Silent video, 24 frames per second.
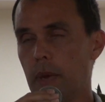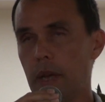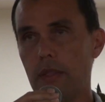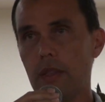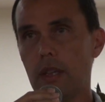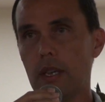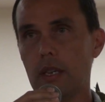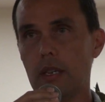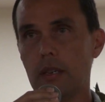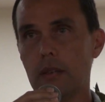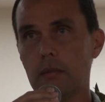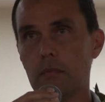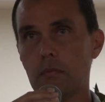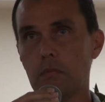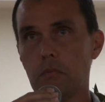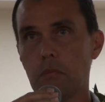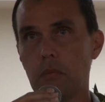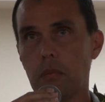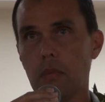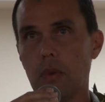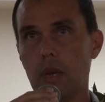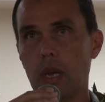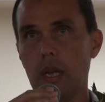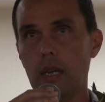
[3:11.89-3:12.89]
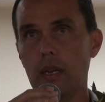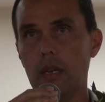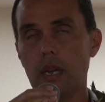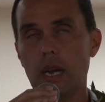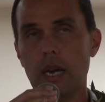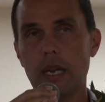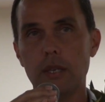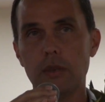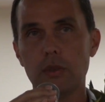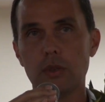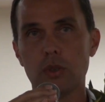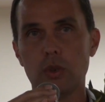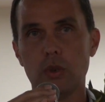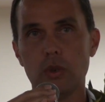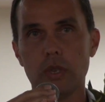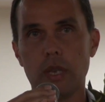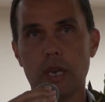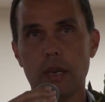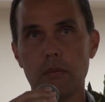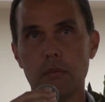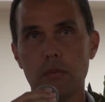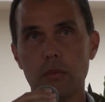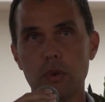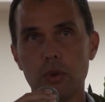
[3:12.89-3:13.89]
then at 9 years old,
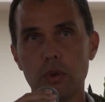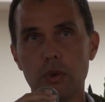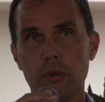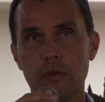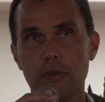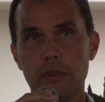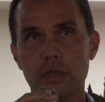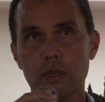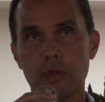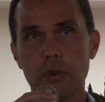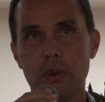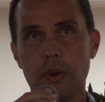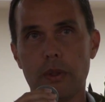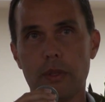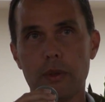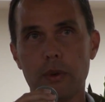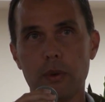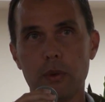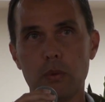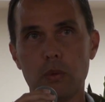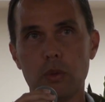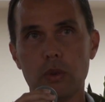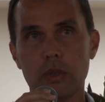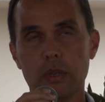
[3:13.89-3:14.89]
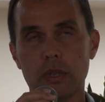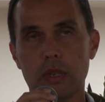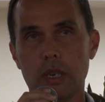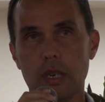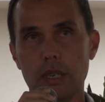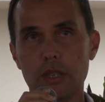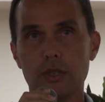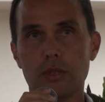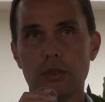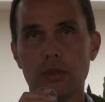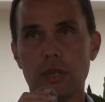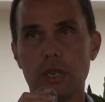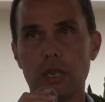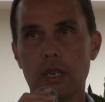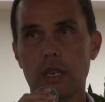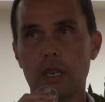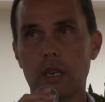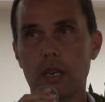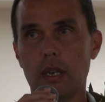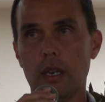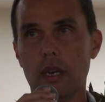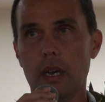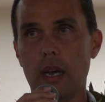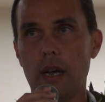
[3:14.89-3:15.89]
I moved to a third world country.
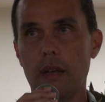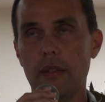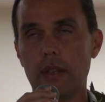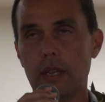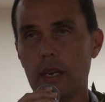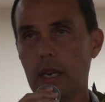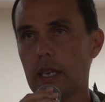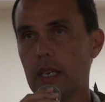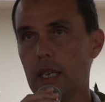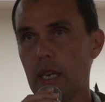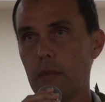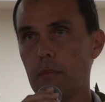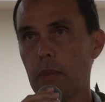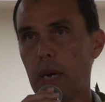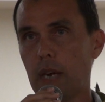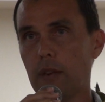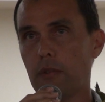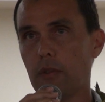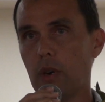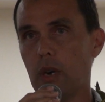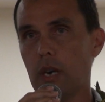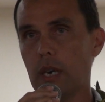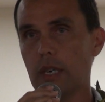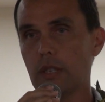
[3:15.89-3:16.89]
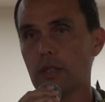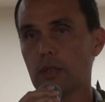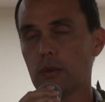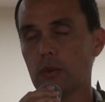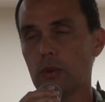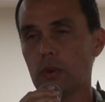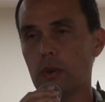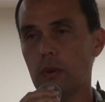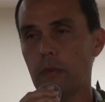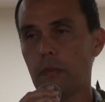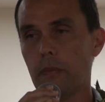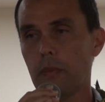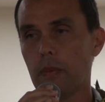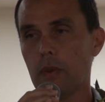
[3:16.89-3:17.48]
And then I came back for high school.